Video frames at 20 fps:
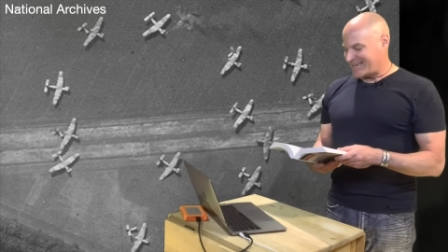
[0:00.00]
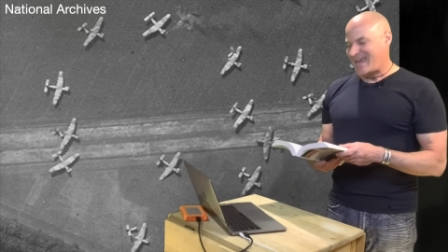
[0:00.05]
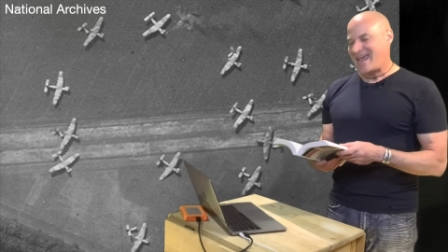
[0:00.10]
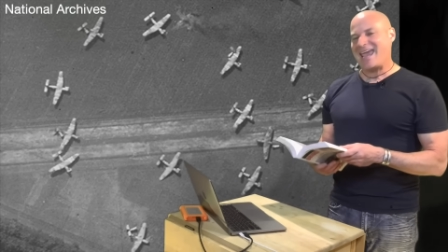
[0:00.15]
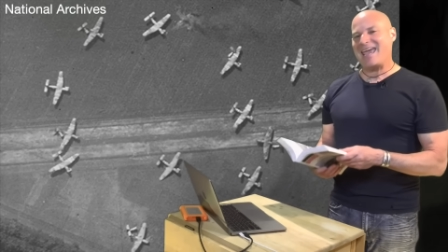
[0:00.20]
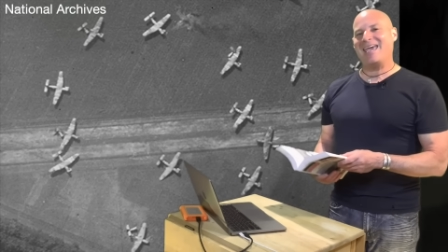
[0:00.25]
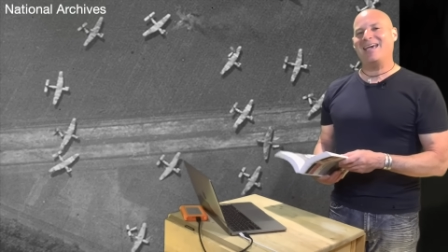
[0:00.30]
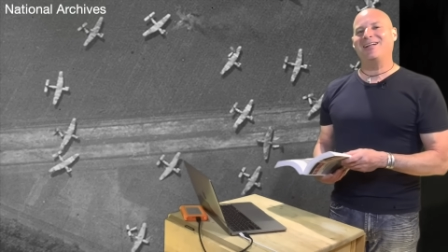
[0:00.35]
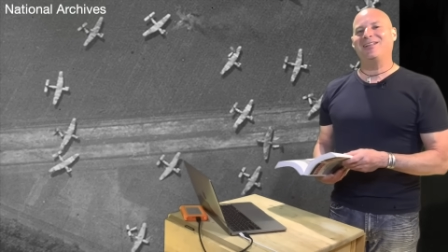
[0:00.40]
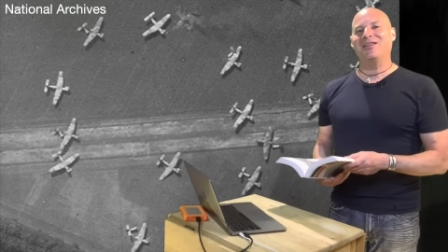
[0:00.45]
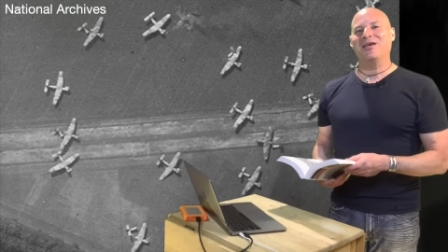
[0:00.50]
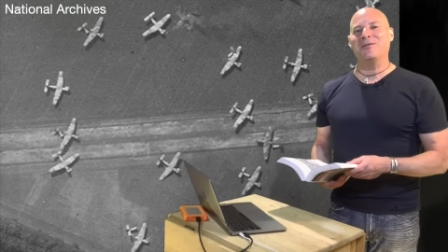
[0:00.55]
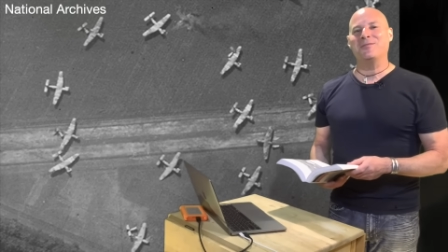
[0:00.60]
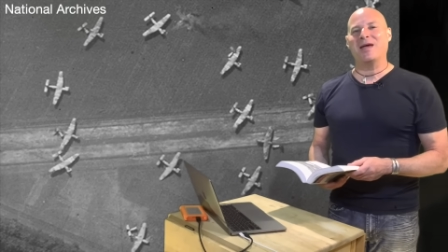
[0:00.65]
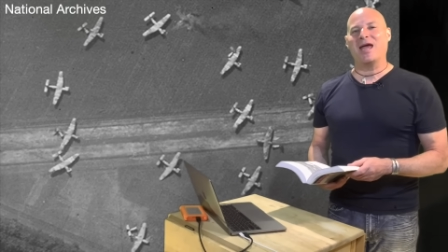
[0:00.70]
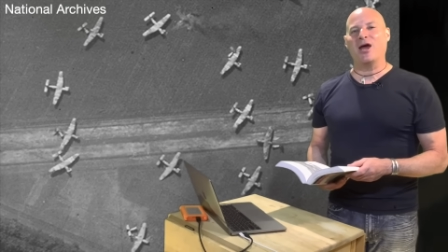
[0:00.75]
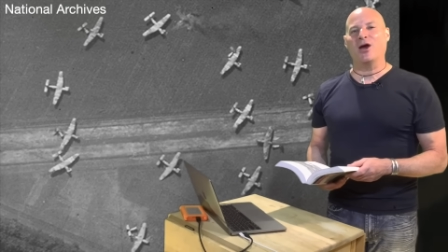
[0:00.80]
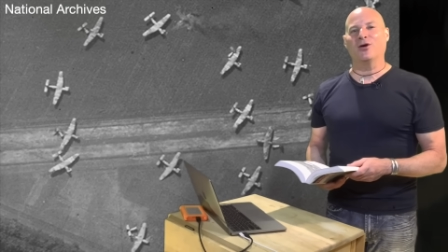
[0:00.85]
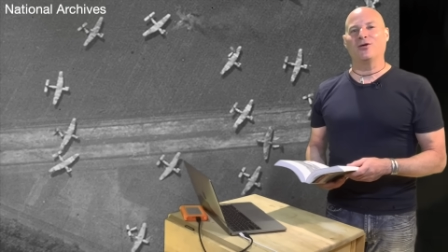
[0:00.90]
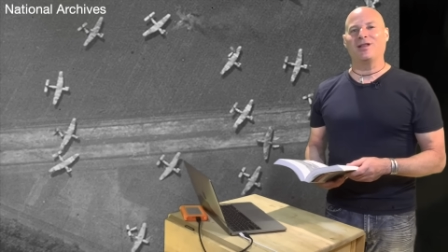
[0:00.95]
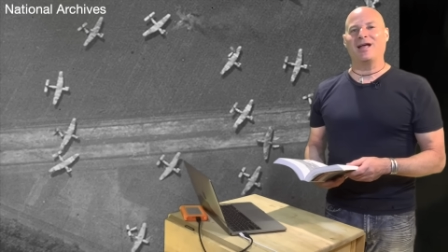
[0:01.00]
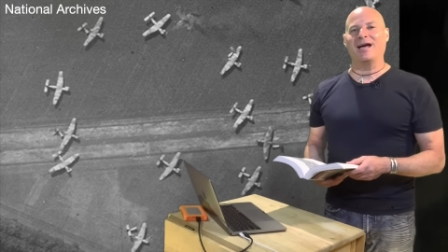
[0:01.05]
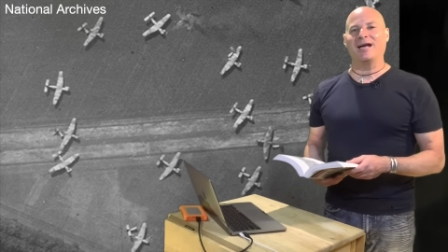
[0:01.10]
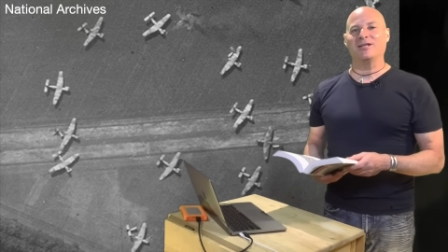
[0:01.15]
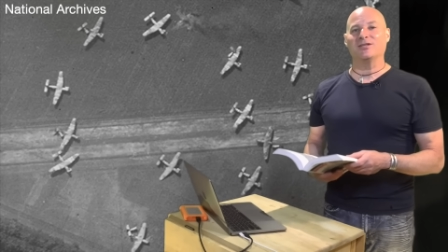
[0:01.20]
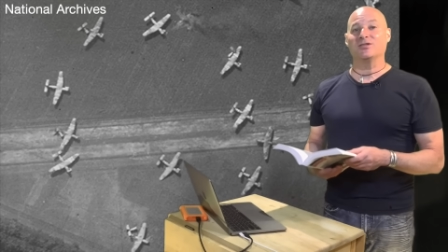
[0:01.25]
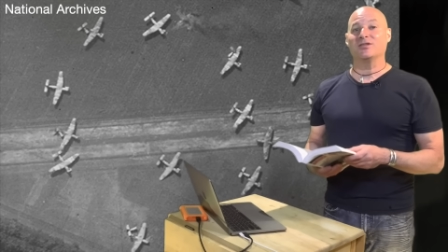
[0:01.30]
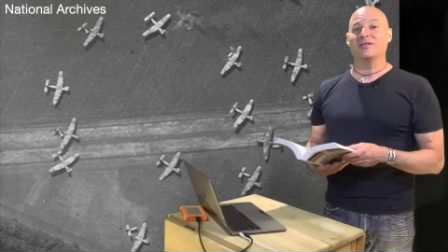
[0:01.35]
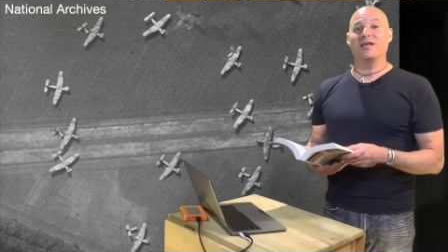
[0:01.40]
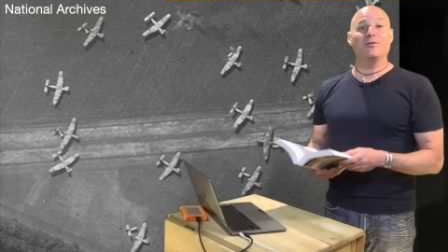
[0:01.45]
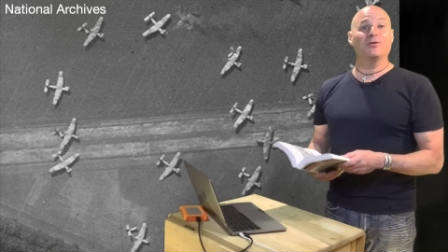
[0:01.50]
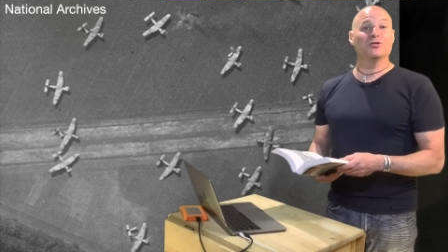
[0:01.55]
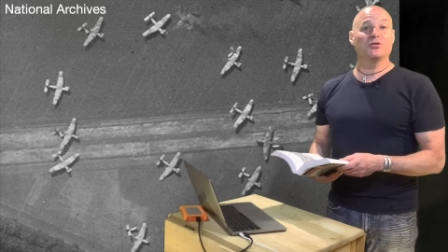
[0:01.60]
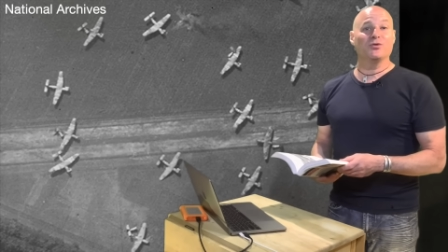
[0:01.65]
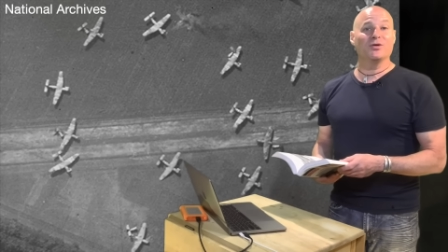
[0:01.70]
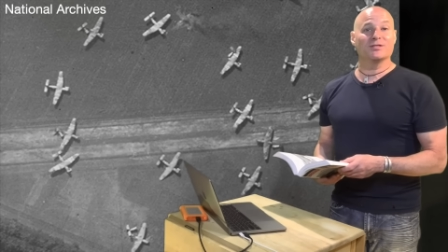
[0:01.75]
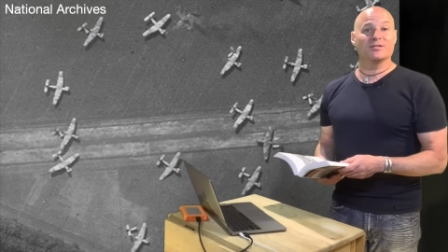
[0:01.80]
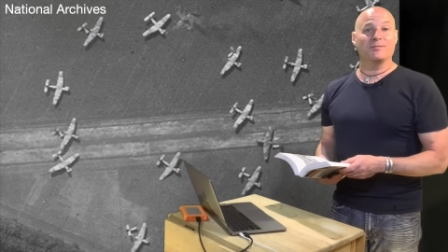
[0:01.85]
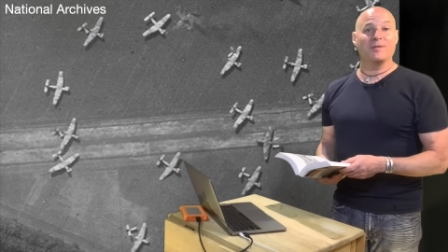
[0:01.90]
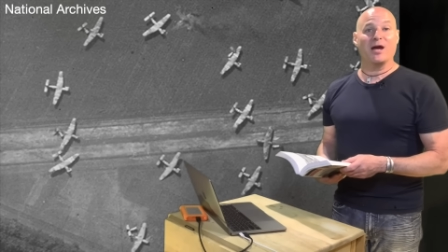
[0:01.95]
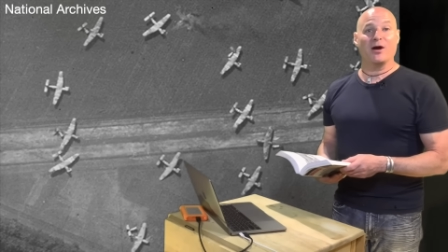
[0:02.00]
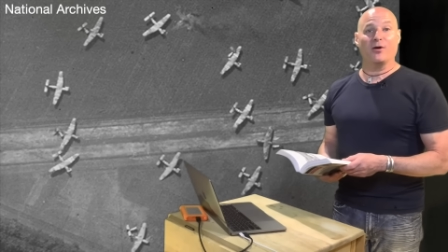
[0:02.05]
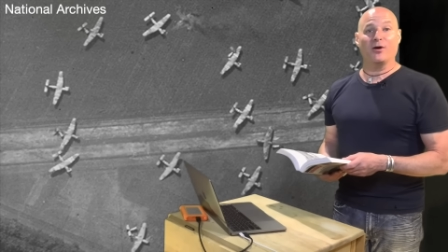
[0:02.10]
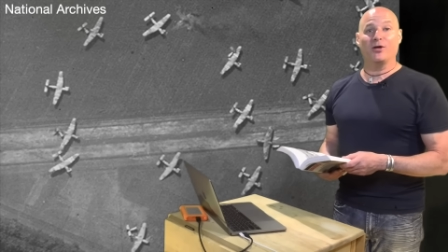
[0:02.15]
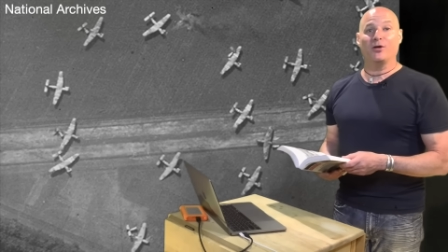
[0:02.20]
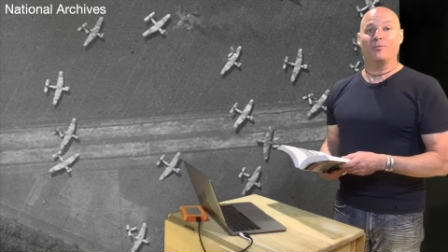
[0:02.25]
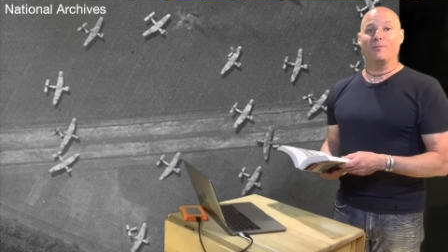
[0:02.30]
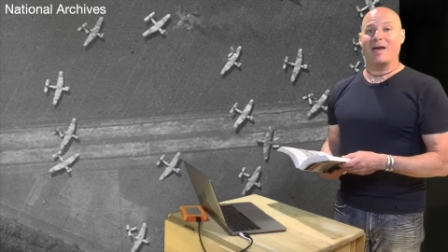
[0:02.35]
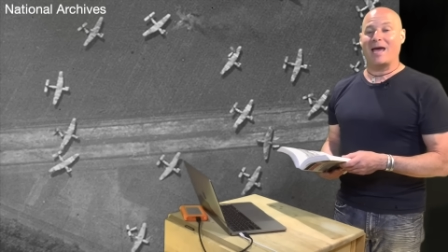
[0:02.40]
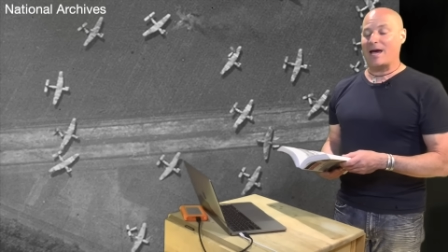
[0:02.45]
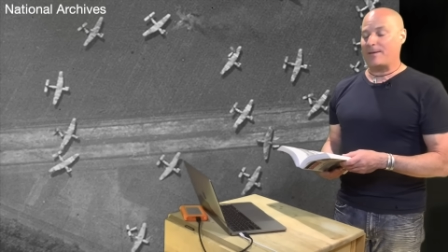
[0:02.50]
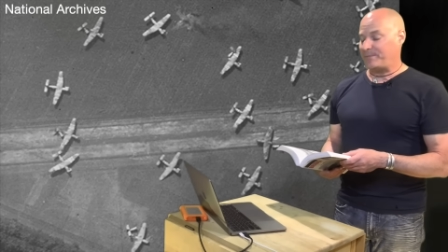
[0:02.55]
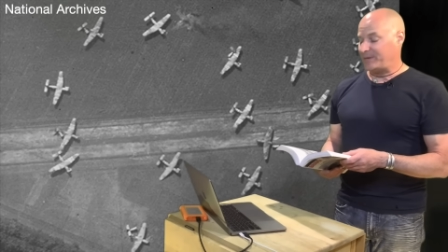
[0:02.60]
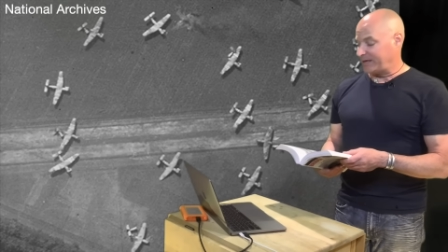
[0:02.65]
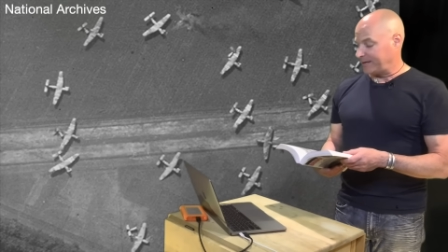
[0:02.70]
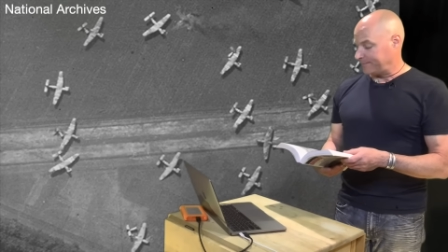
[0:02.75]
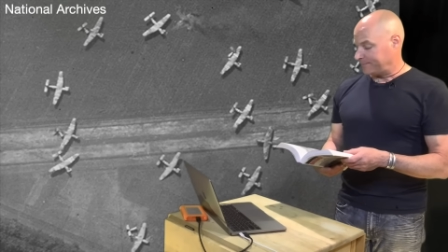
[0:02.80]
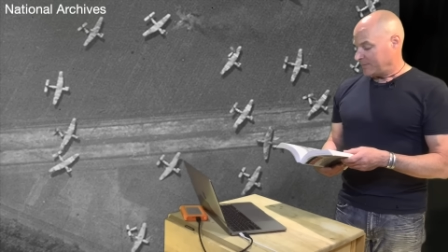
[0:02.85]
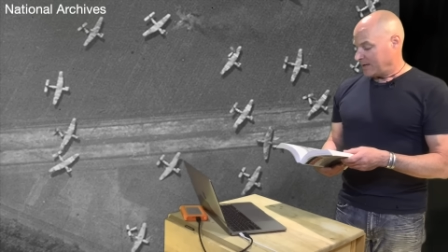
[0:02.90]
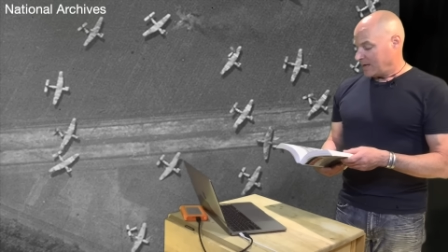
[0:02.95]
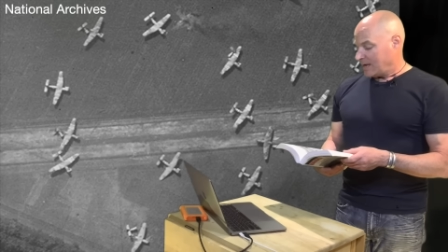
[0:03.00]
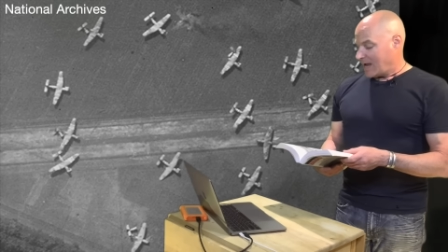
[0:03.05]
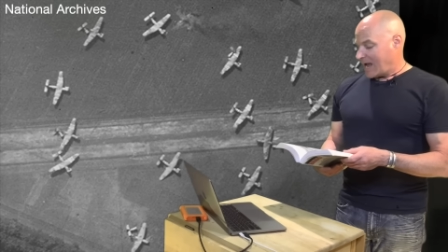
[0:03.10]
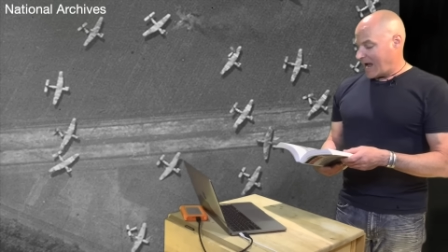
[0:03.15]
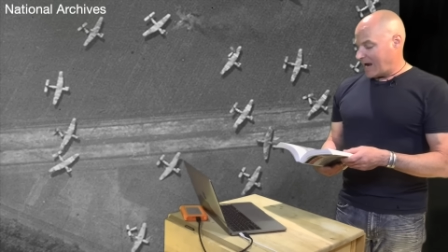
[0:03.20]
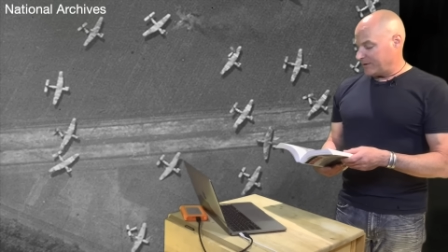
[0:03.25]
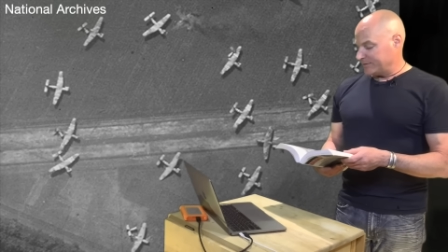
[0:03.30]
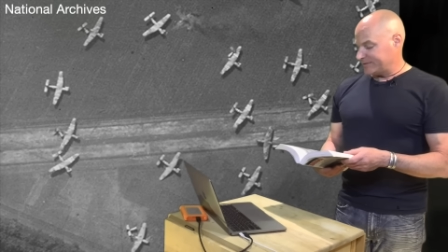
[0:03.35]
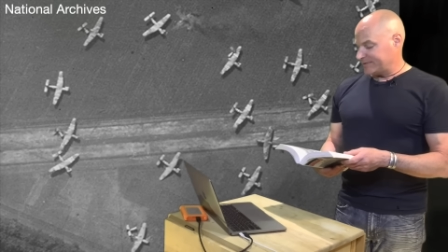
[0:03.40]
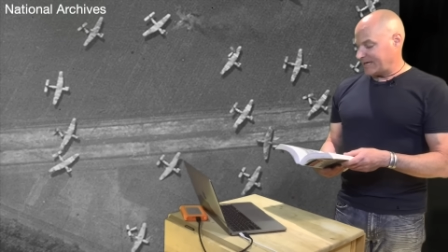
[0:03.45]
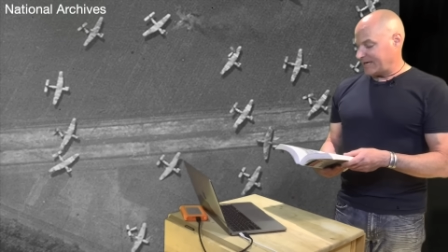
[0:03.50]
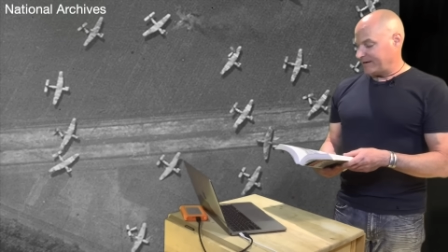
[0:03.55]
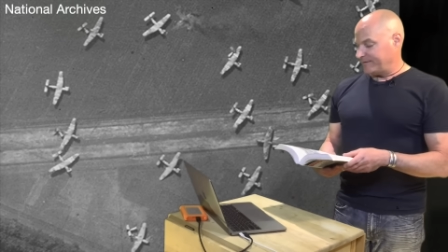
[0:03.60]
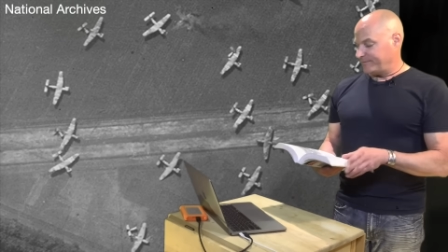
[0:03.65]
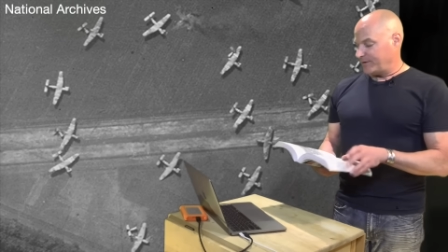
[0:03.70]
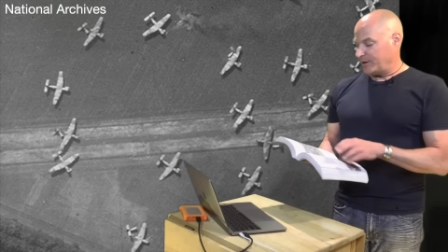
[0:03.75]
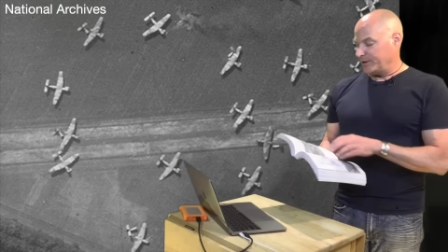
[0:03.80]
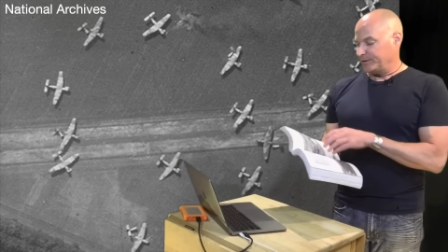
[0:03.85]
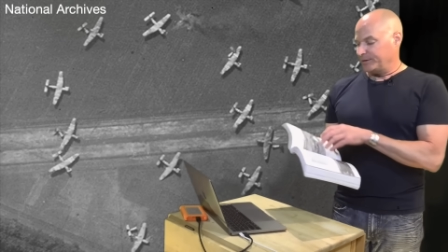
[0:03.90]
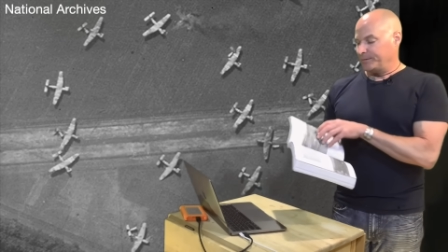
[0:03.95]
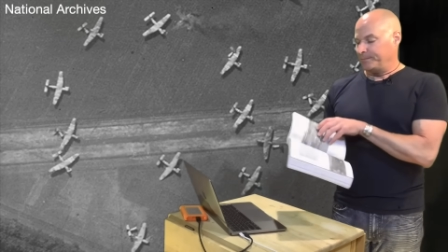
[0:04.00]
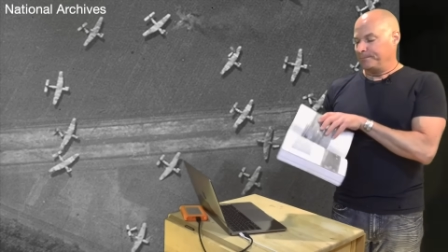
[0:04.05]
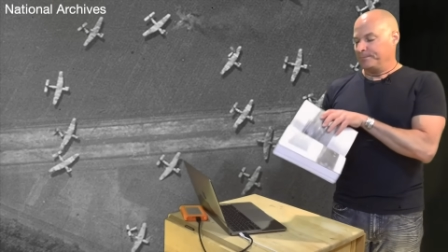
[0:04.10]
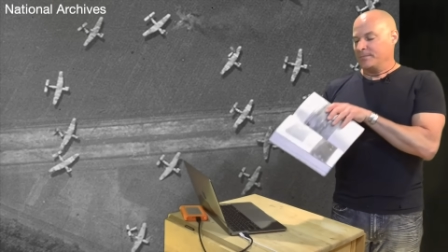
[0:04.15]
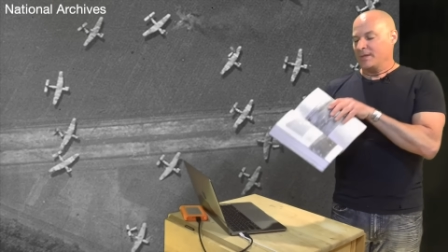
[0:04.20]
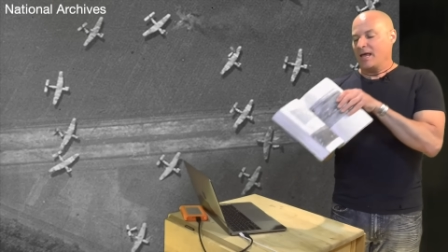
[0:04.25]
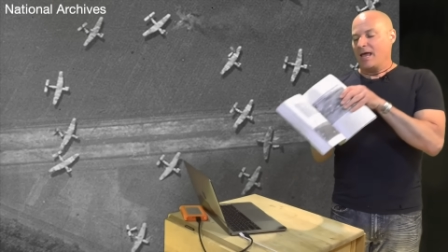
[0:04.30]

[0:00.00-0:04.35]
KLM Airlines, they were doing some aerial mapping outside of Arnhem,